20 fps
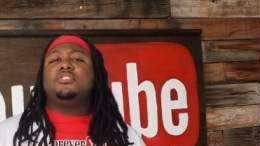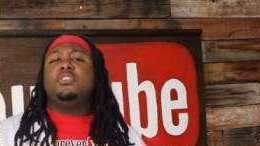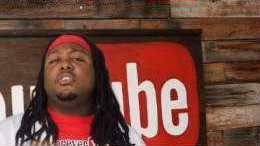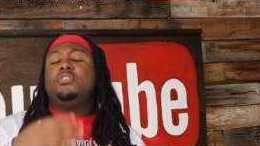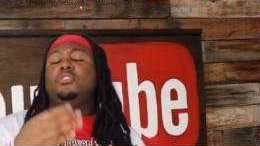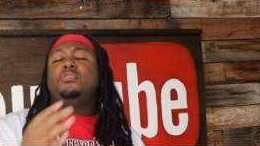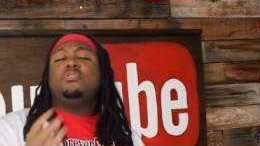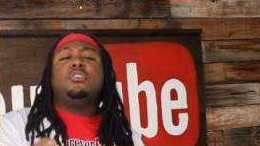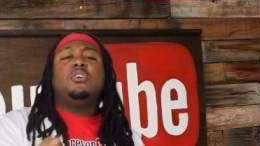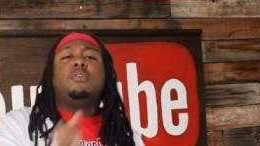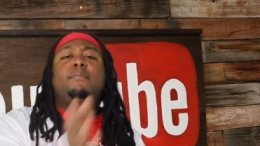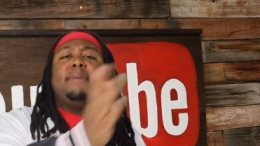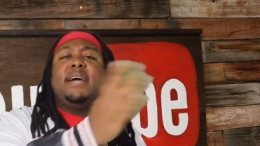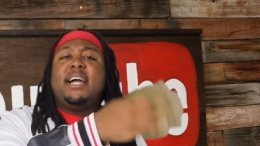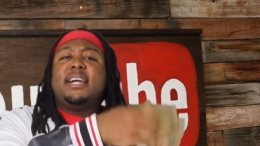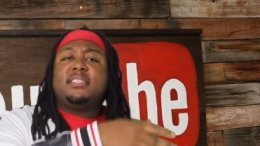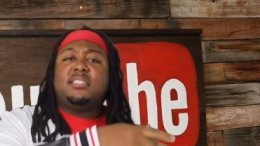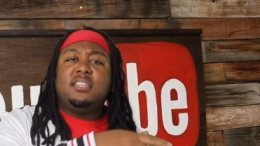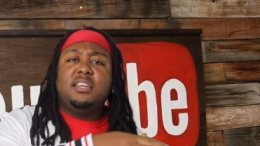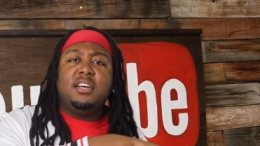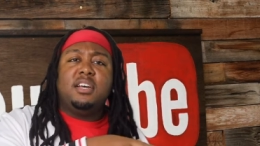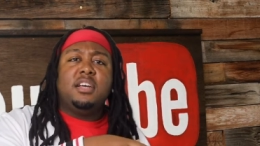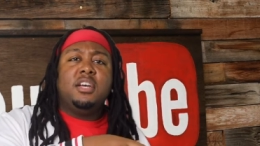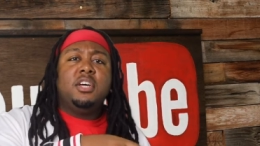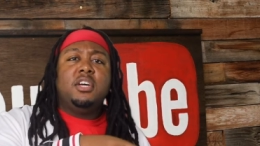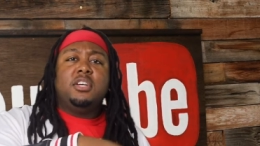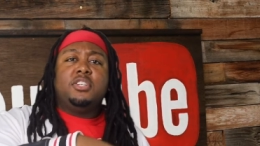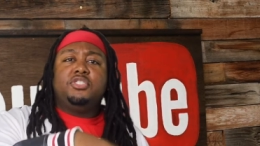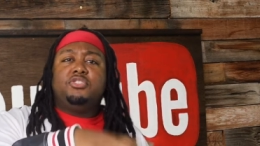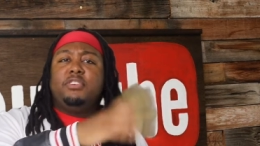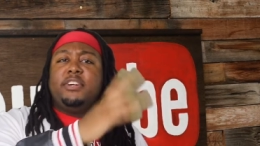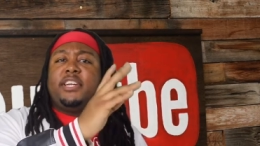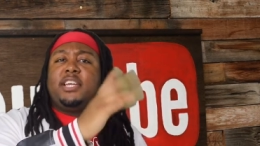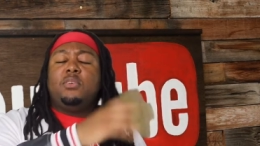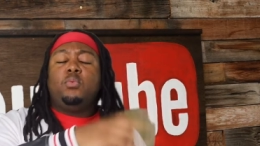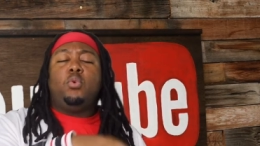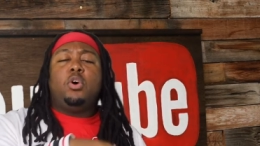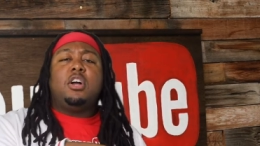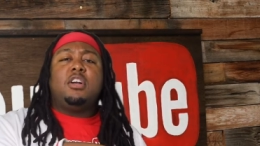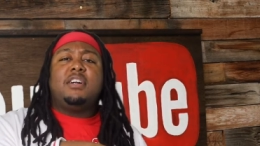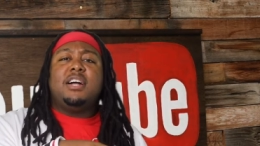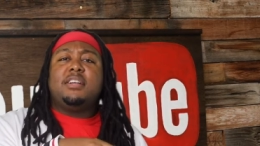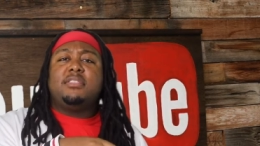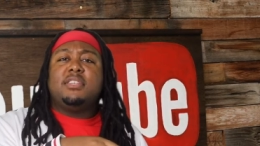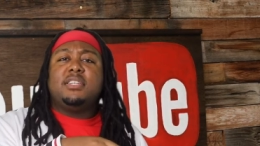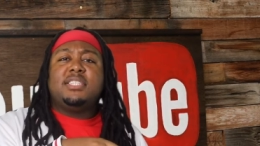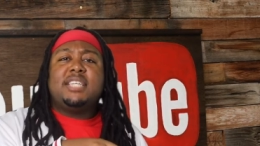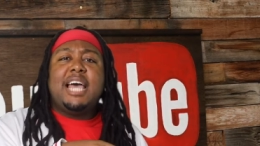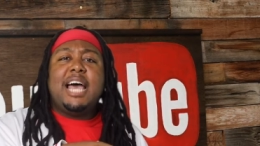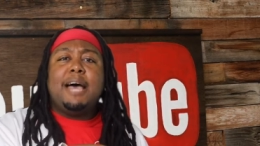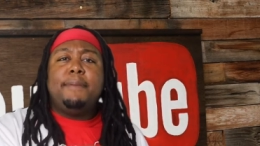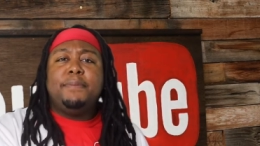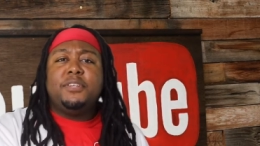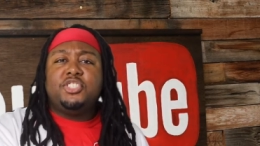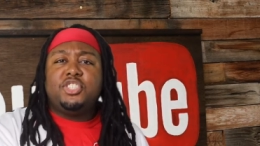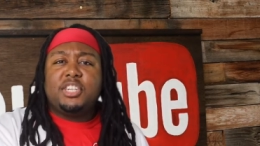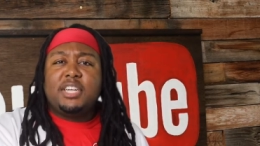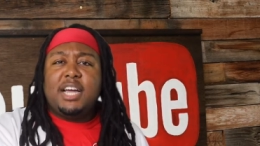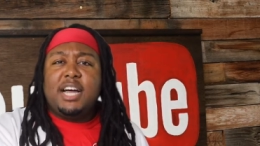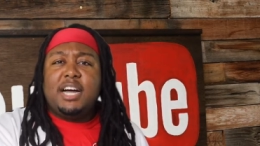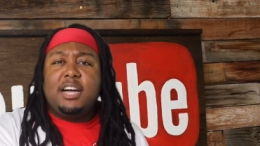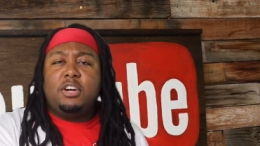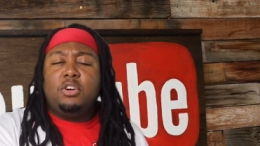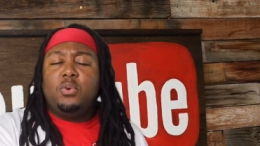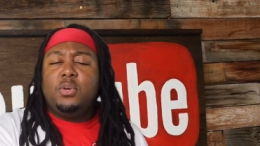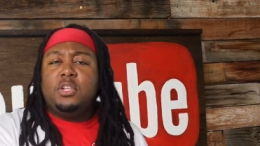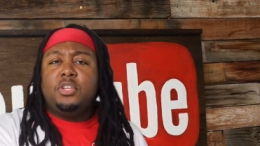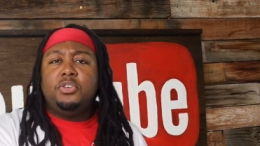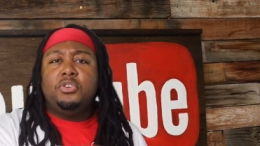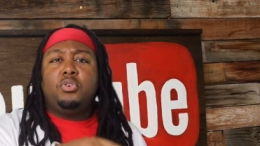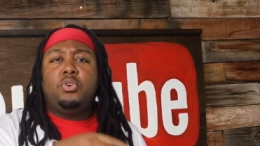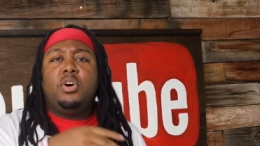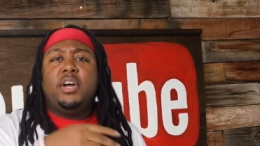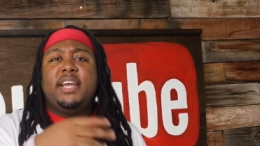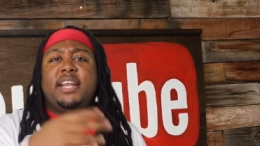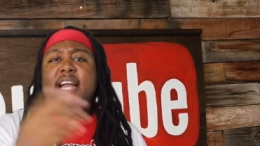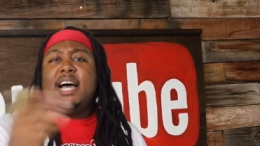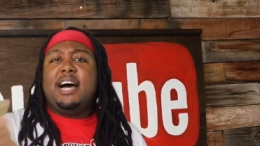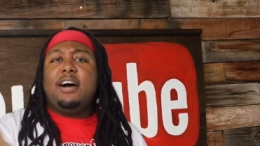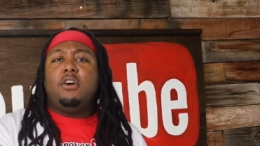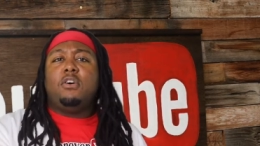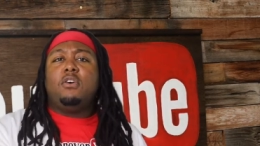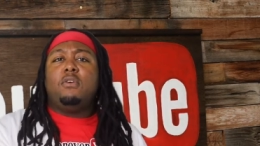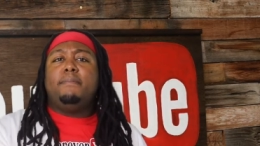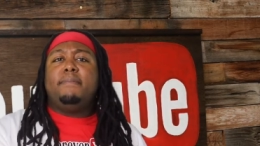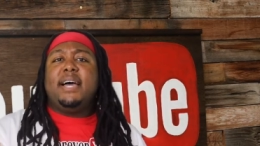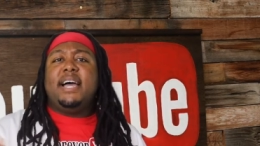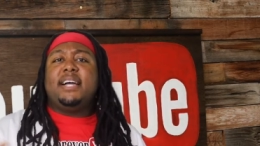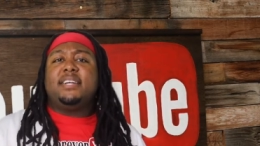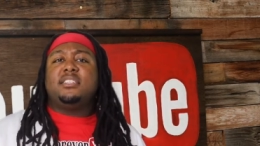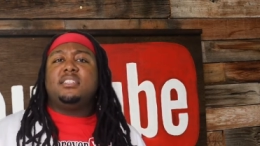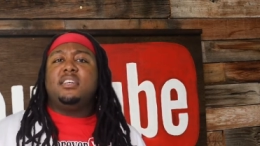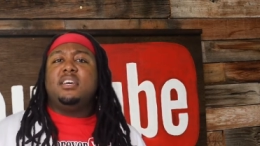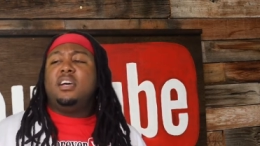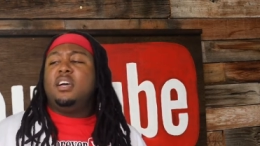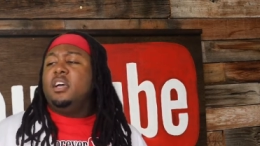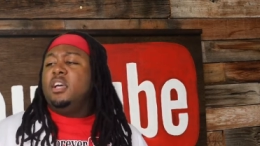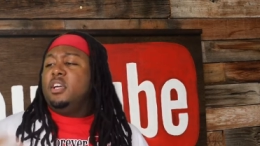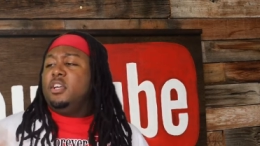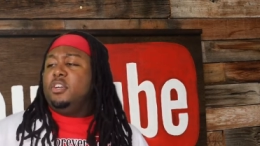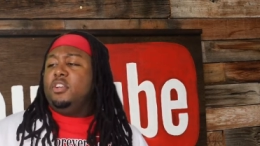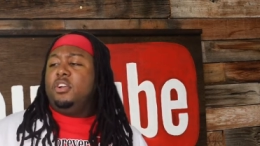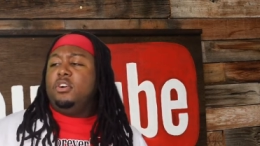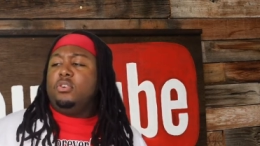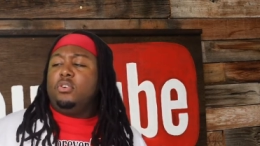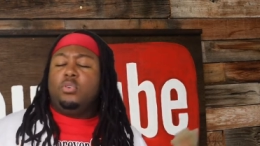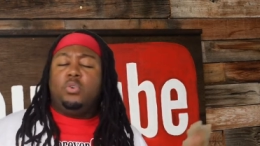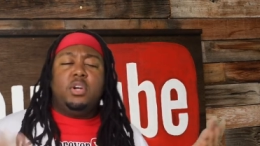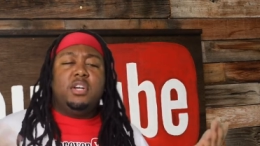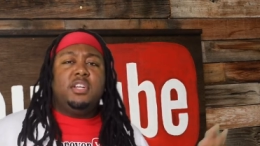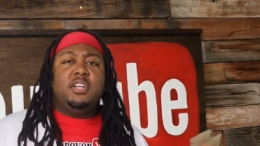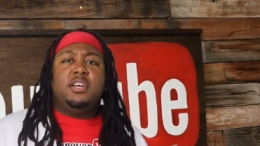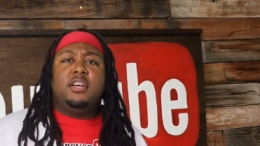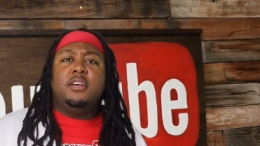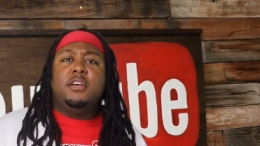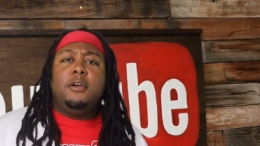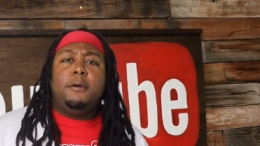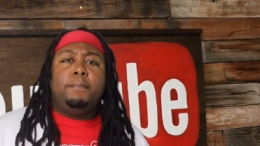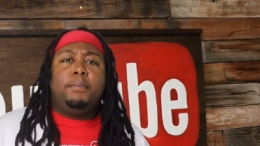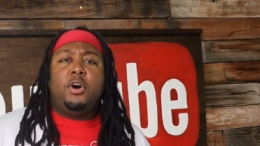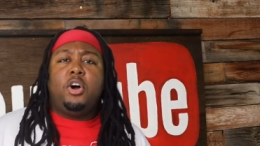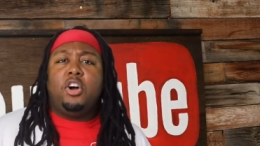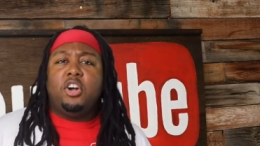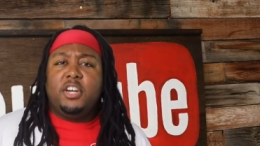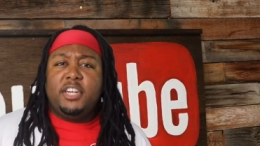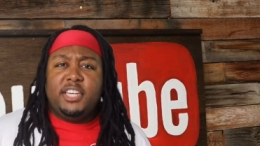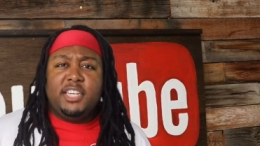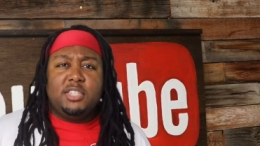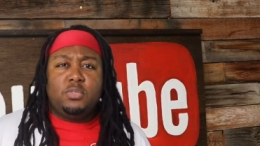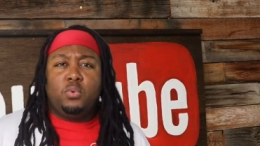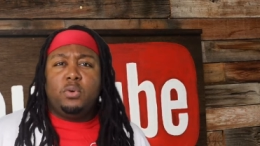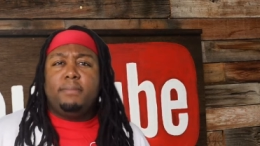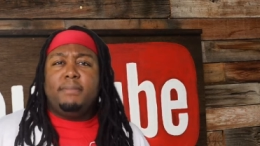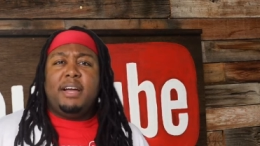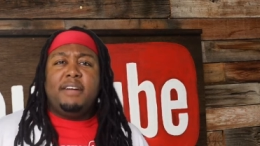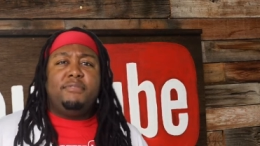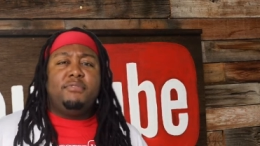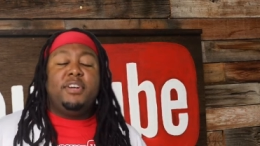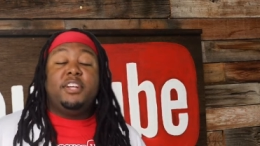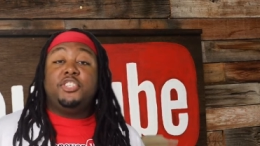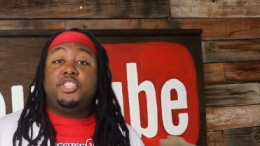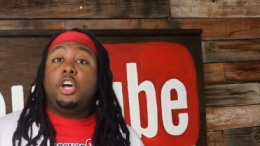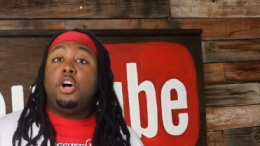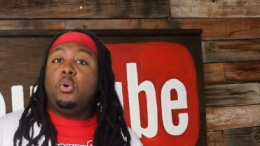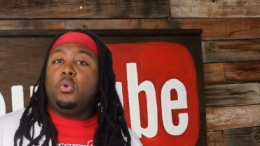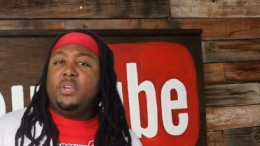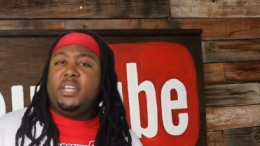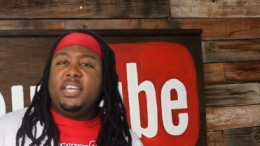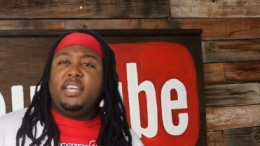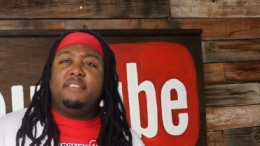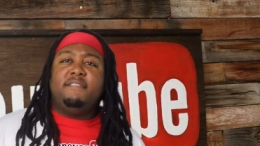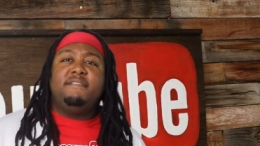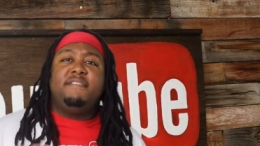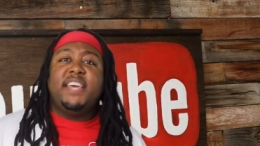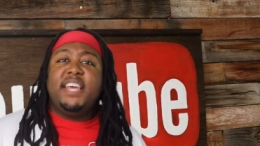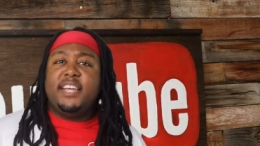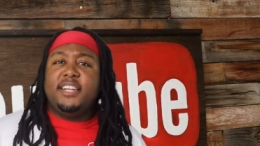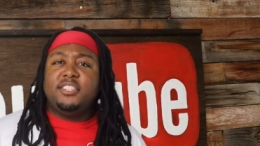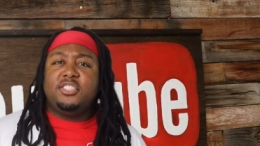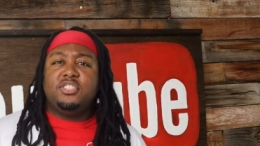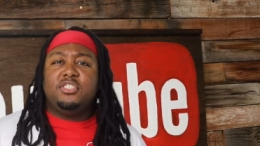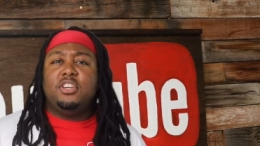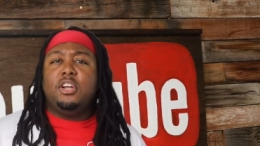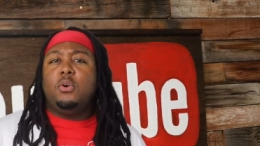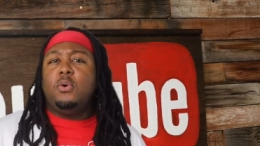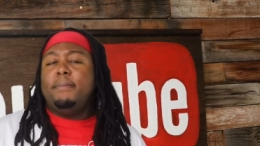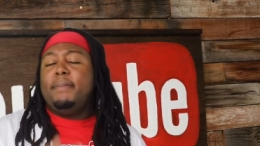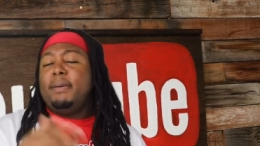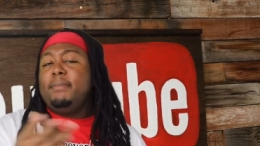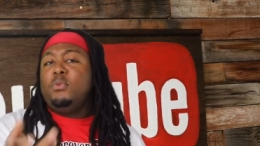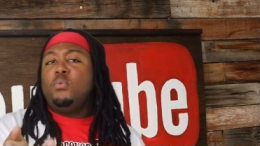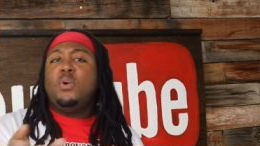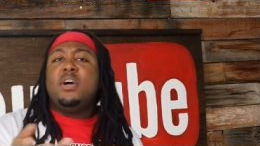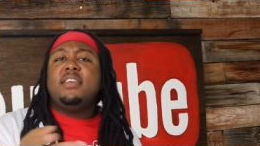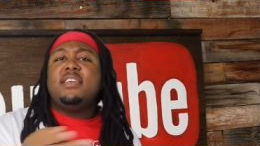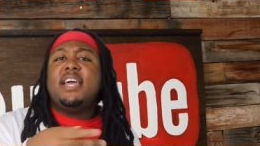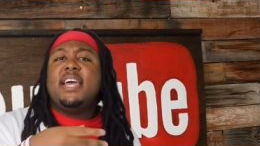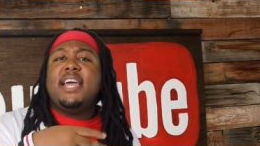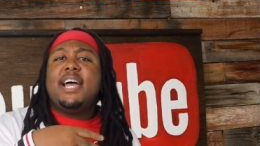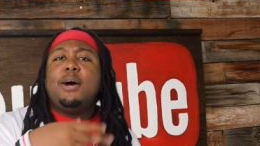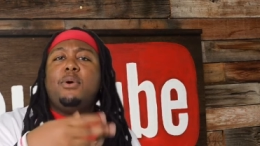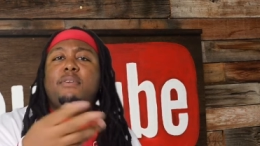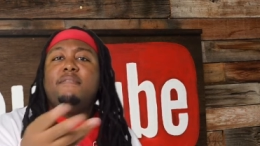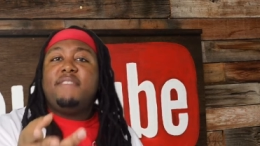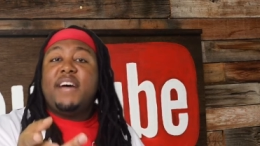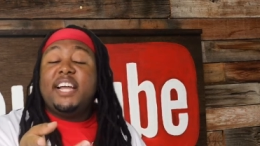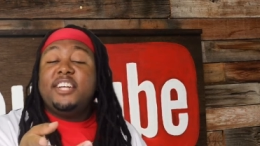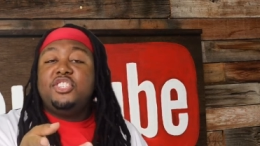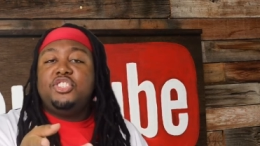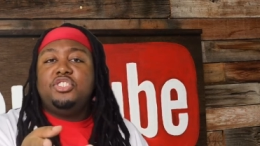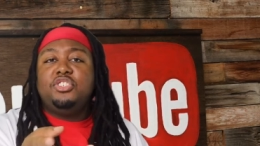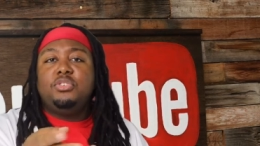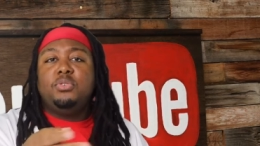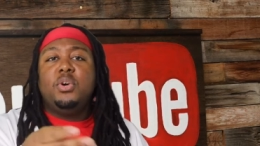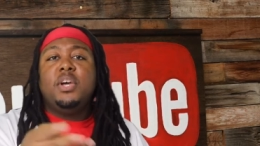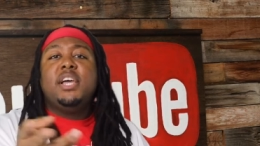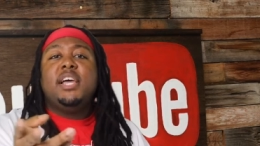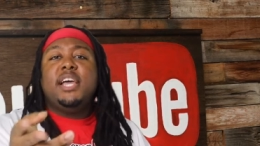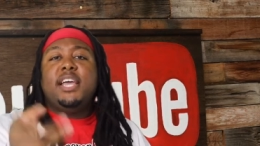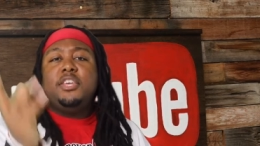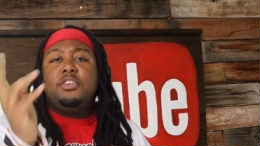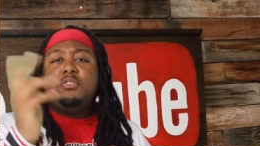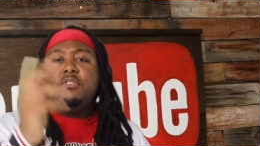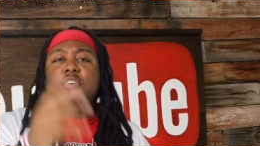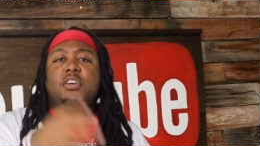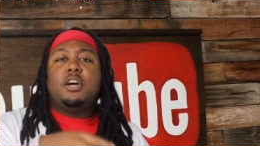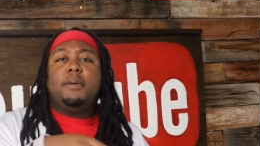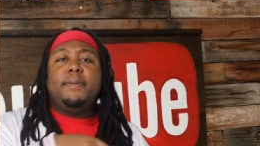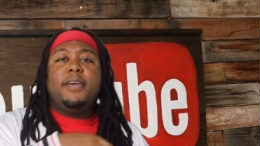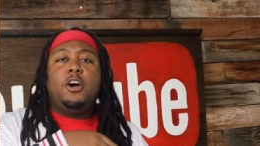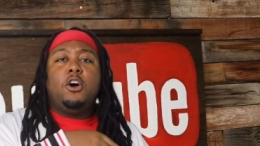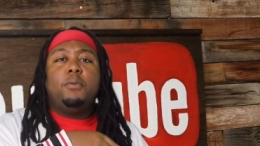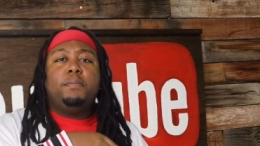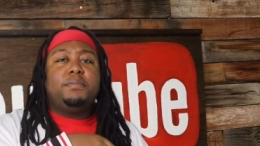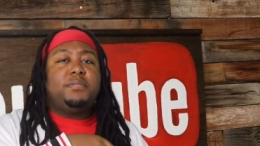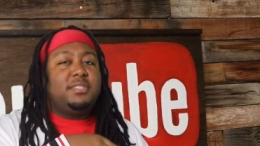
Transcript: You know, you can go back to drinking water out the tap in Chicago, Illinois. And I'll go back to, you know, going to parties with my friend Tony and Vince. You know, and maybe one day I'll invite you and you can come help